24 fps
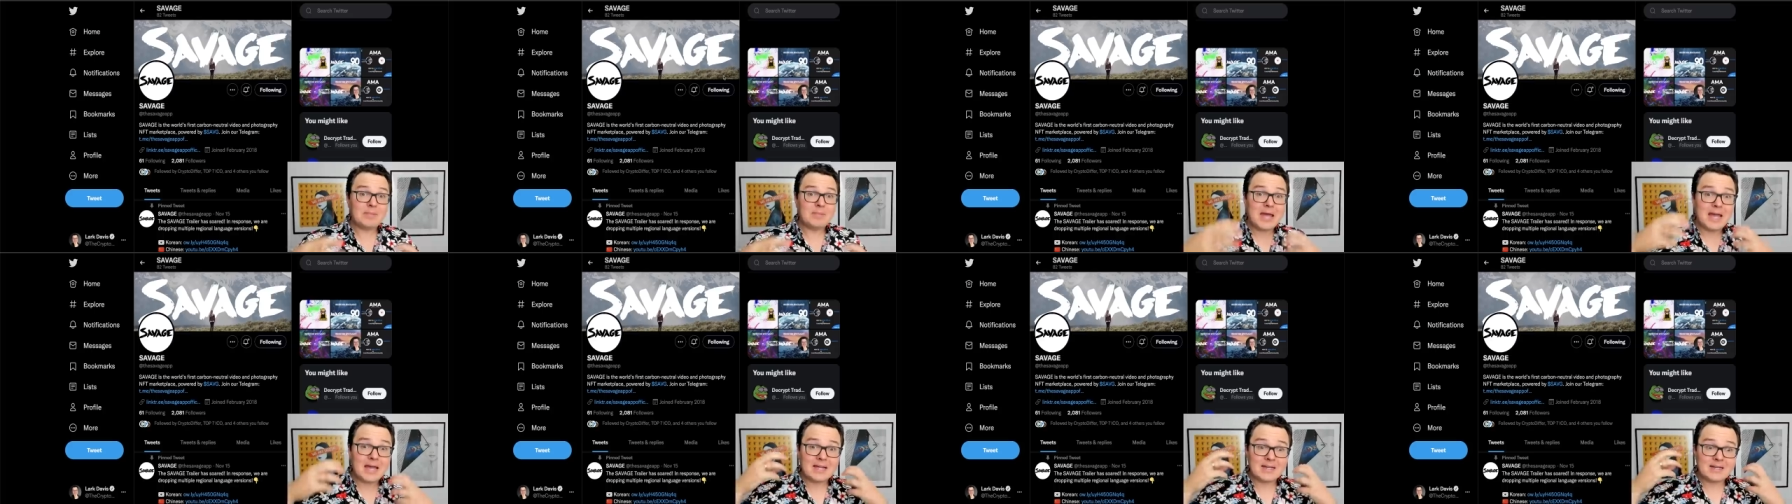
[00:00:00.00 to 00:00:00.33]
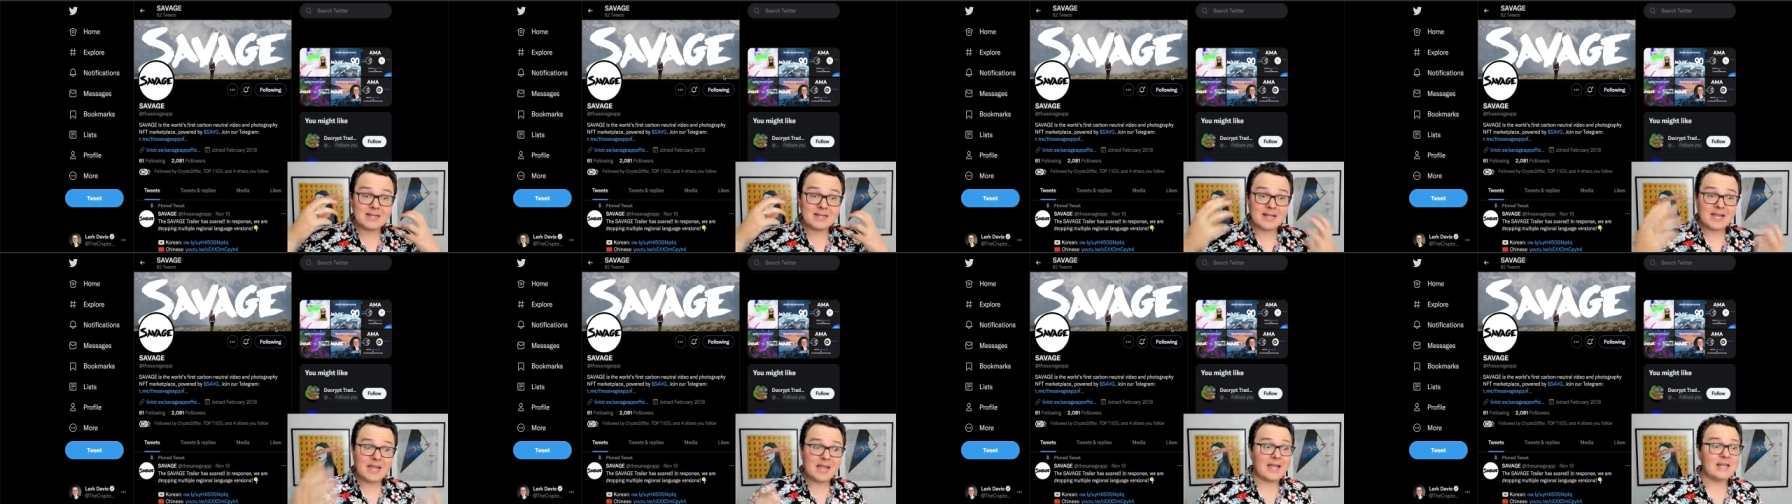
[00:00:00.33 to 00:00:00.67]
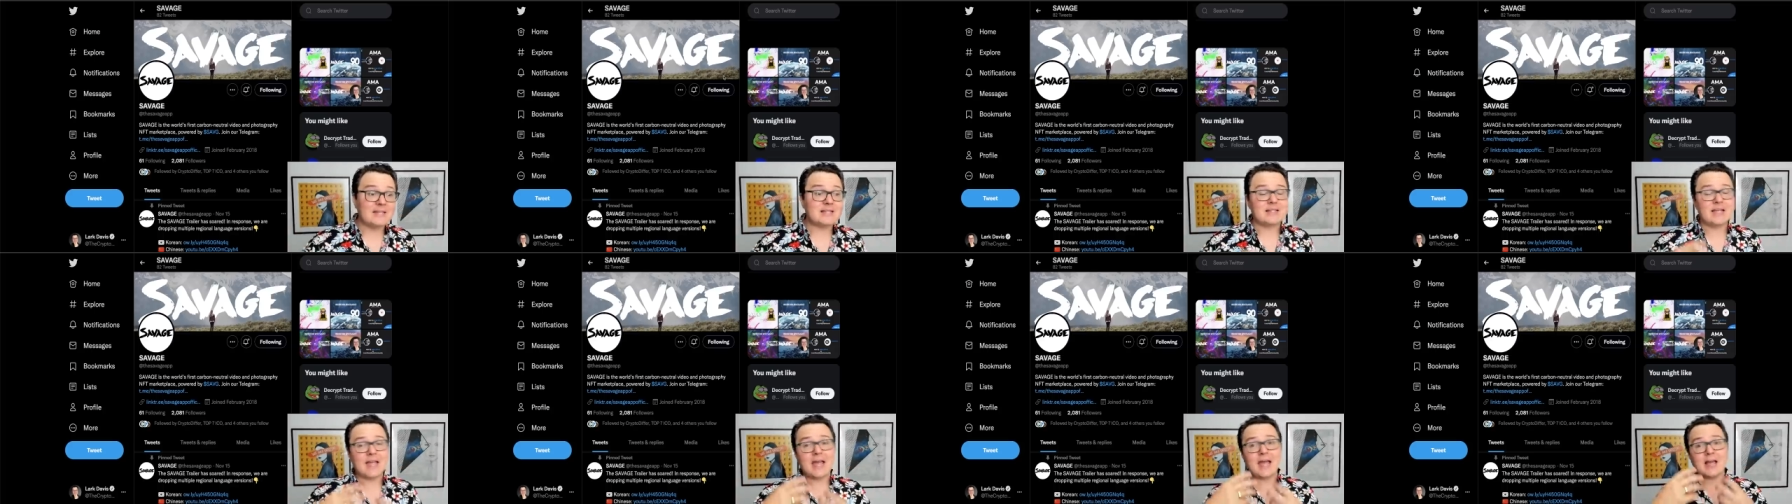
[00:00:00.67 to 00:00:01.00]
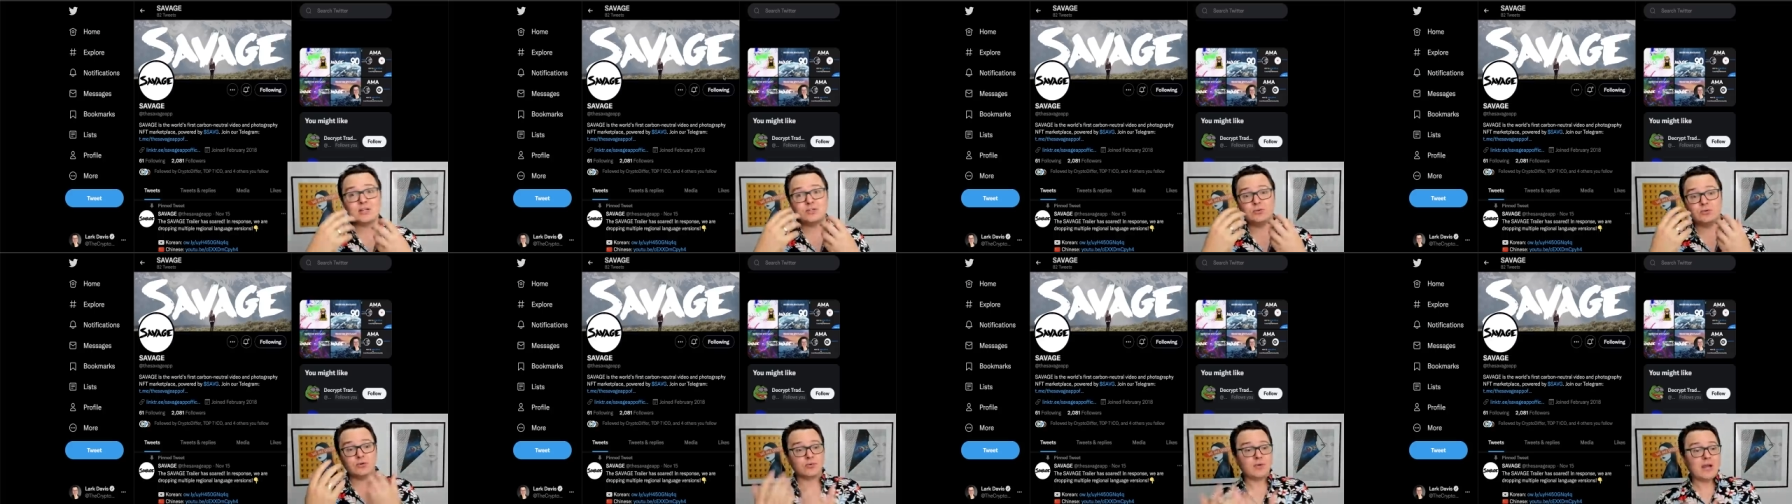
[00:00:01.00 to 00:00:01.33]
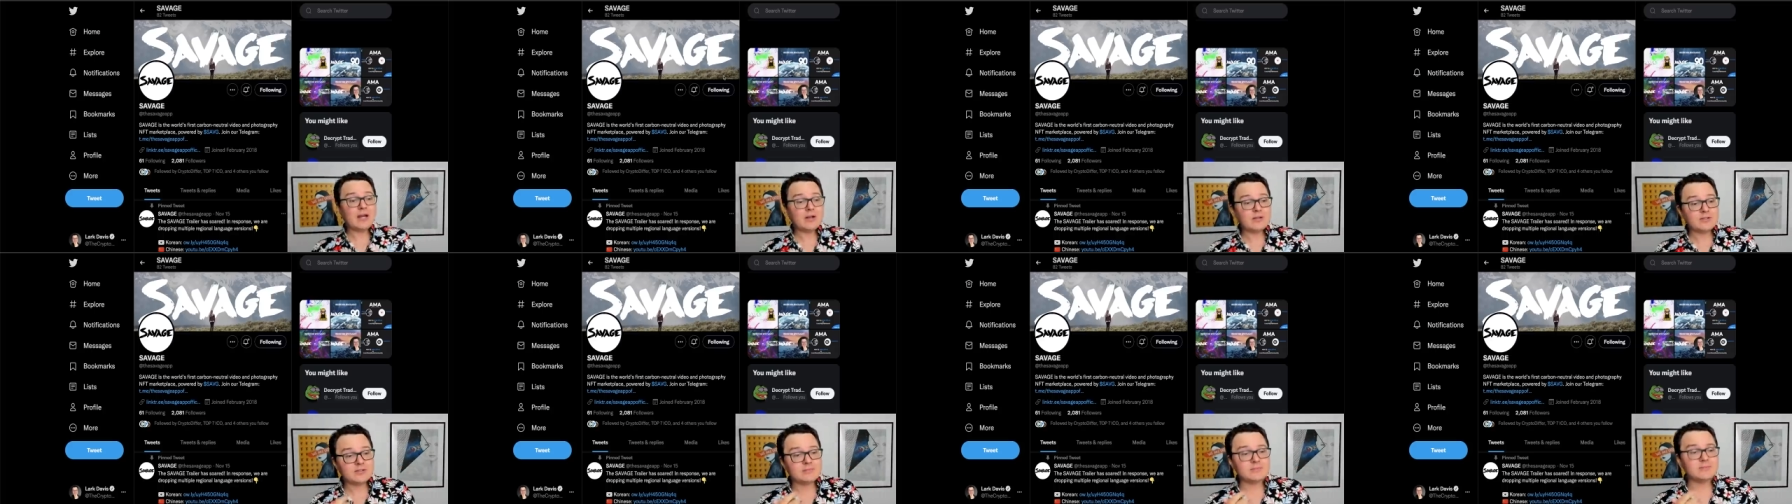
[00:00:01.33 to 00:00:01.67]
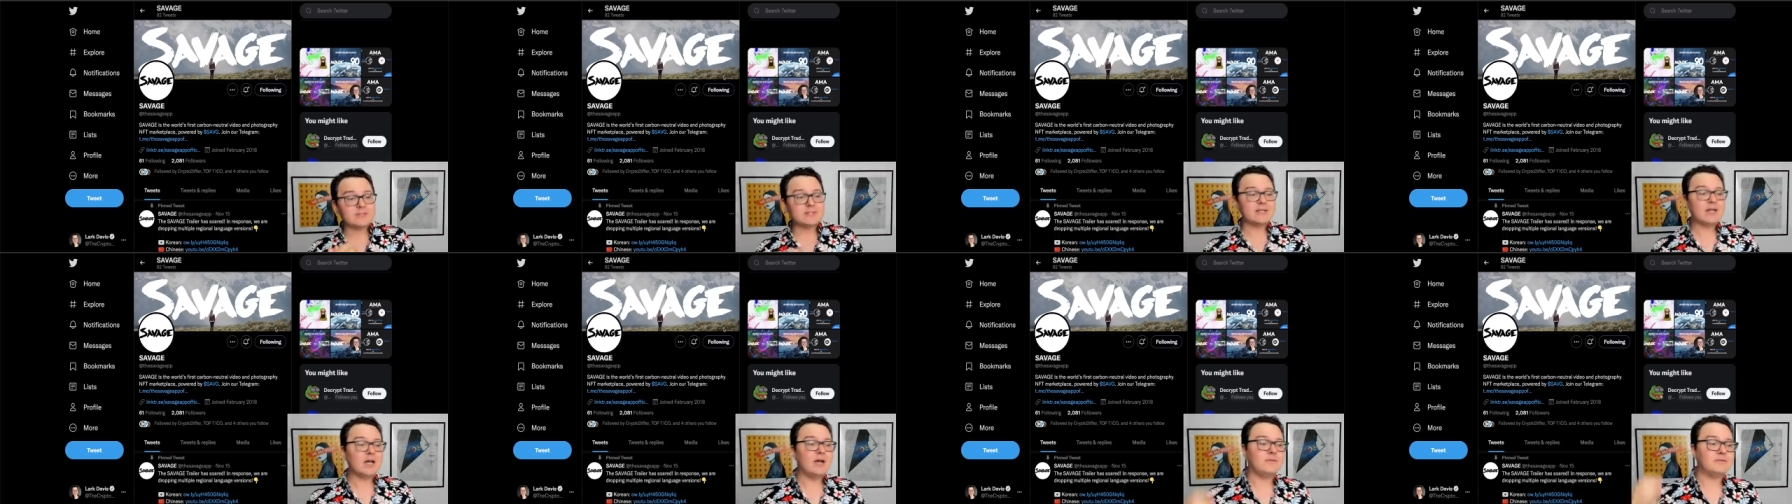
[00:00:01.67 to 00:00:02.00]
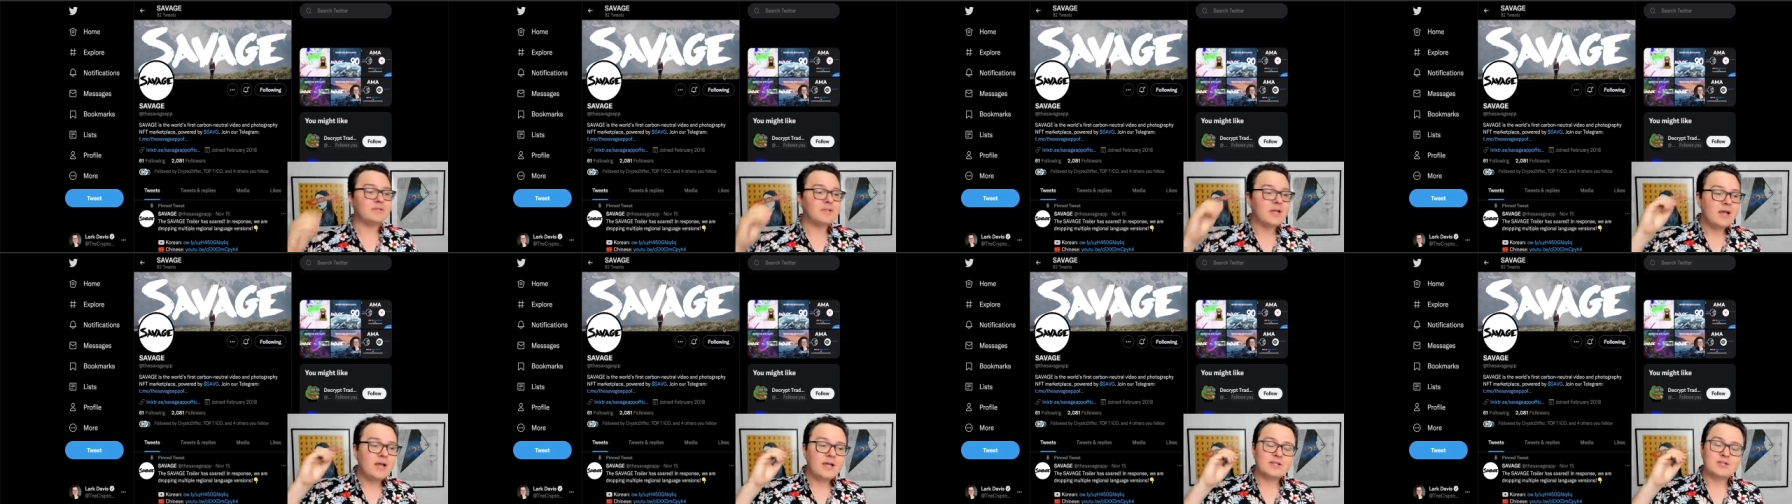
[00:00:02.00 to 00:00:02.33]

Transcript: back into the hands of the actual creators themselves.